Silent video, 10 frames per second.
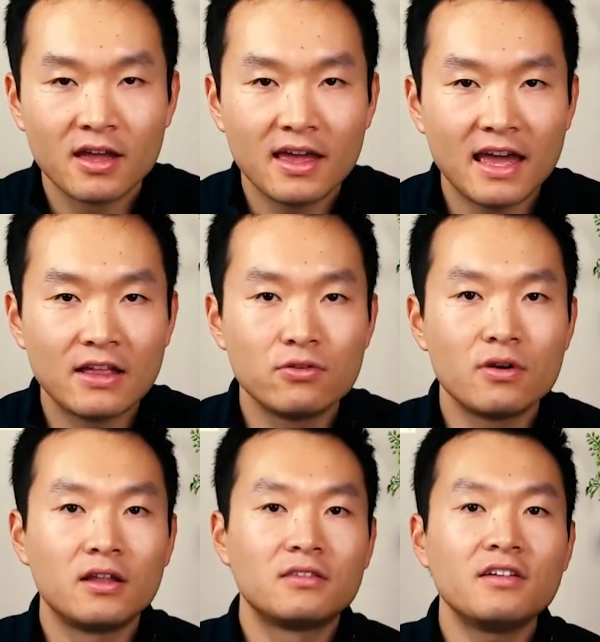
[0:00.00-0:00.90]
and you
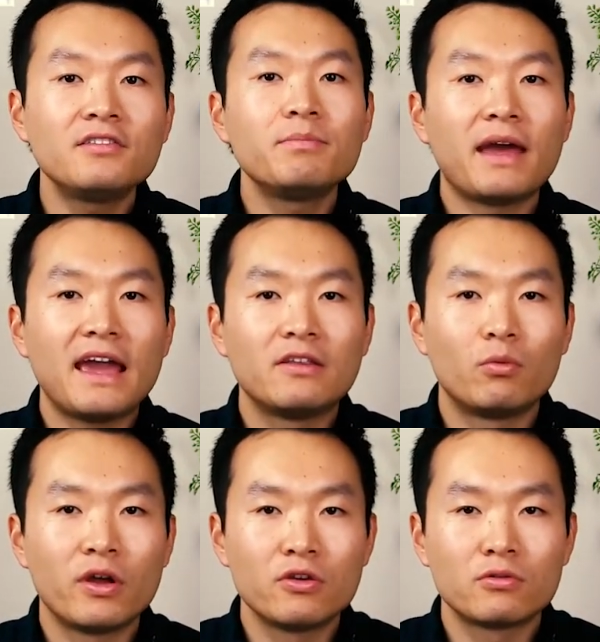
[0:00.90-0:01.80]
anticipate
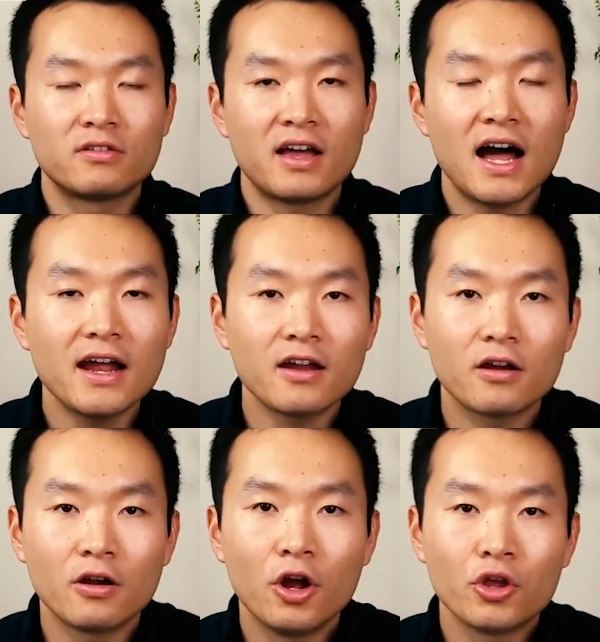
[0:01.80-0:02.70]
when you retire,